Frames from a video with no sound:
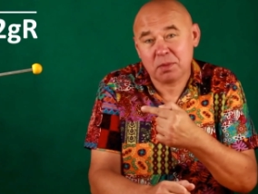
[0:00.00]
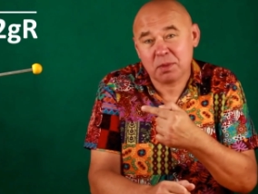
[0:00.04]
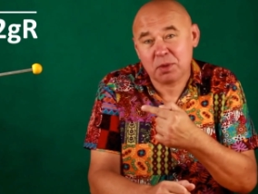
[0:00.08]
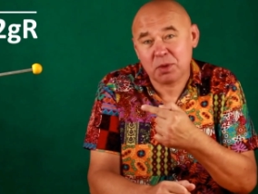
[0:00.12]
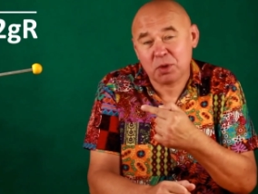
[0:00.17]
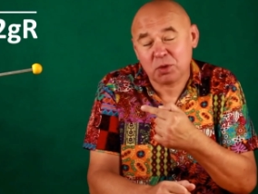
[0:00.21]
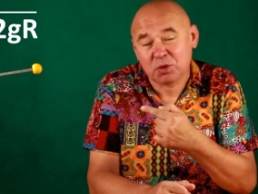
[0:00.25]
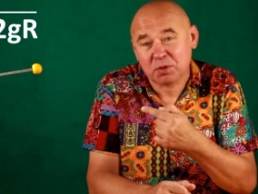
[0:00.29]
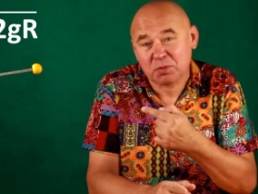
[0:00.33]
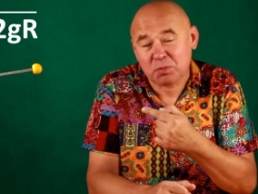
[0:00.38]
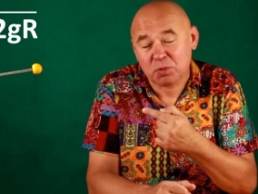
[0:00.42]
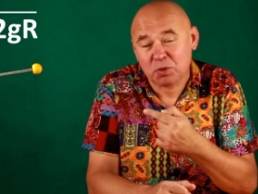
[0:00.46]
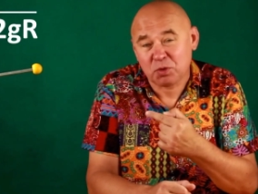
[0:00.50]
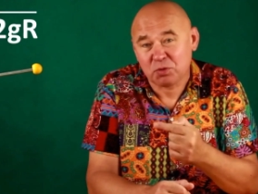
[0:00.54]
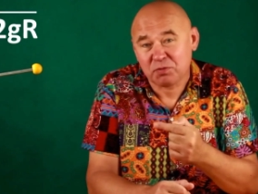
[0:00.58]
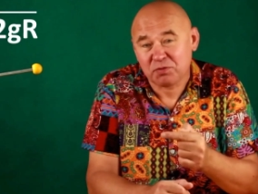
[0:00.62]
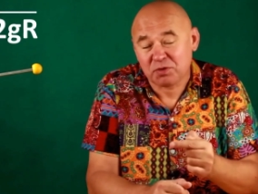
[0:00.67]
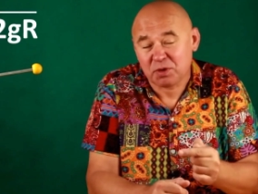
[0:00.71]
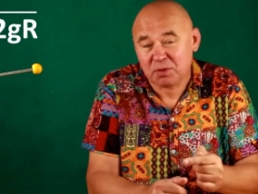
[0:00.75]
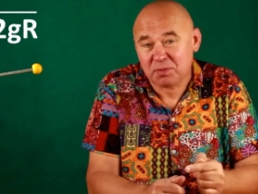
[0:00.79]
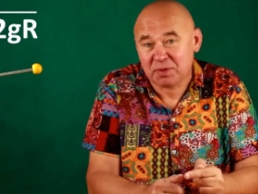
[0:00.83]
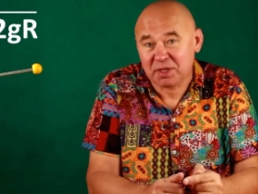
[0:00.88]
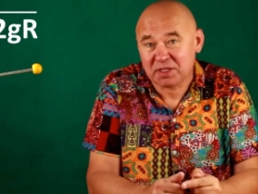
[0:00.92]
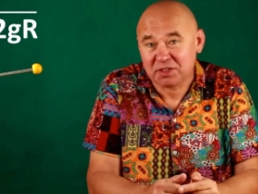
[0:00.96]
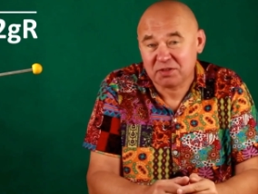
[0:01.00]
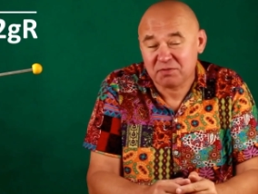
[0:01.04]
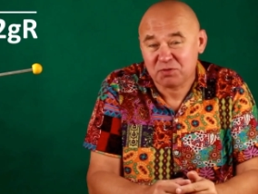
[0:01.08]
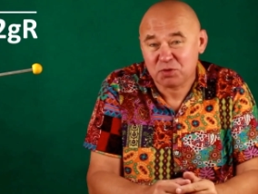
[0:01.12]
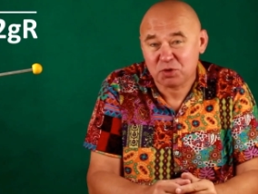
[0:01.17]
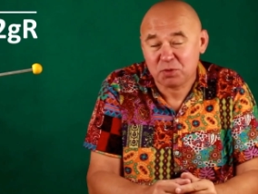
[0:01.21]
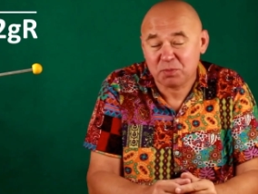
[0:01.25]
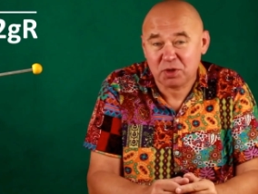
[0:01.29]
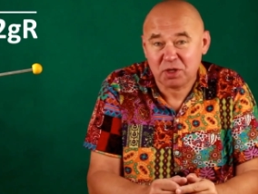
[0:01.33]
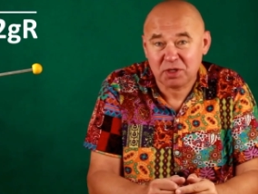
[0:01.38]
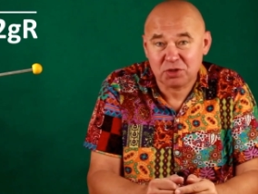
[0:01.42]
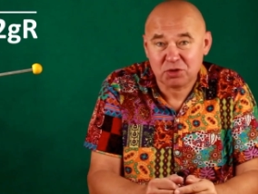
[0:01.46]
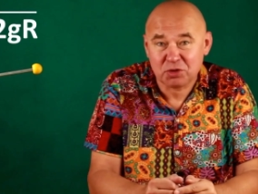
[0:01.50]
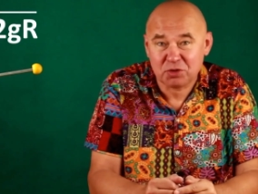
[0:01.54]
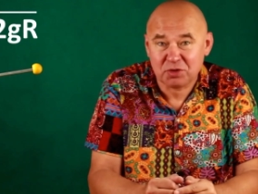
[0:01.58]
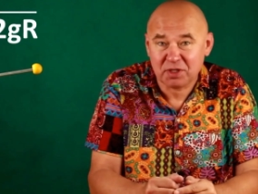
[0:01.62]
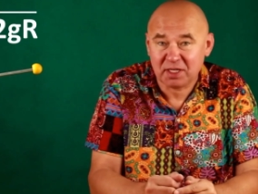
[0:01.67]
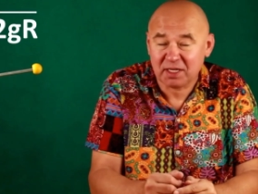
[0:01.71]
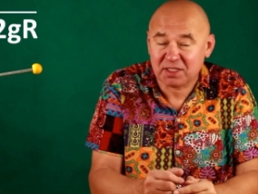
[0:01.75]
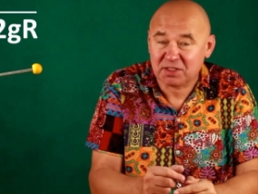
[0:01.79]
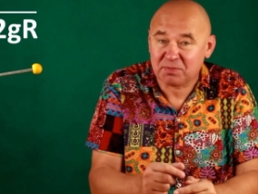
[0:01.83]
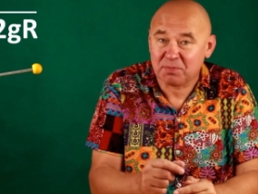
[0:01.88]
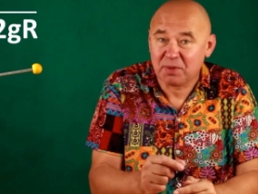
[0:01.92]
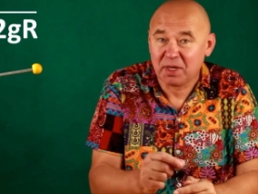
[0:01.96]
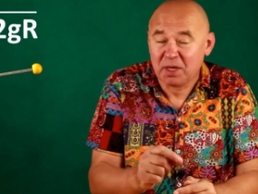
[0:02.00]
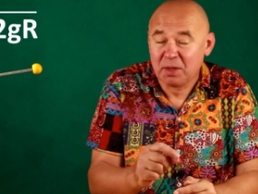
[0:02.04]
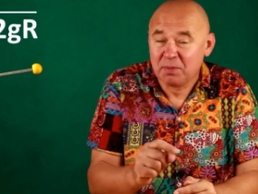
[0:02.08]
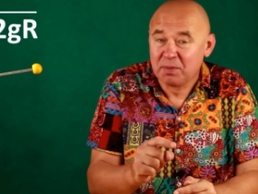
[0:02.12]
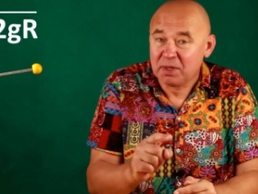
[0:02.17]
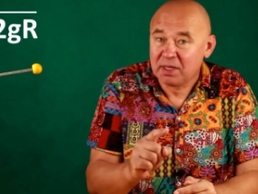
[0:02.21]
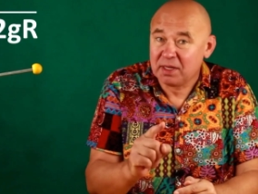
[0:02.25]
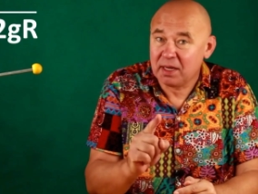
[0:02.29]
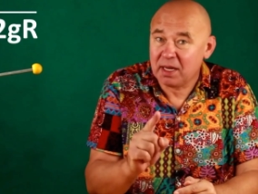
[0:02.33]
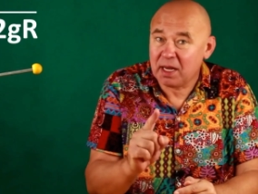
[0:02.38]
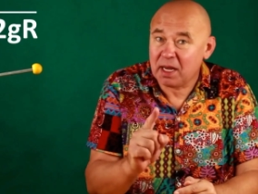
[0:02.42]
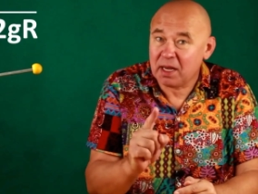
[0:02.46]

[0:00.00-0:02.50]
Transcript: could move from this formula to the experiment,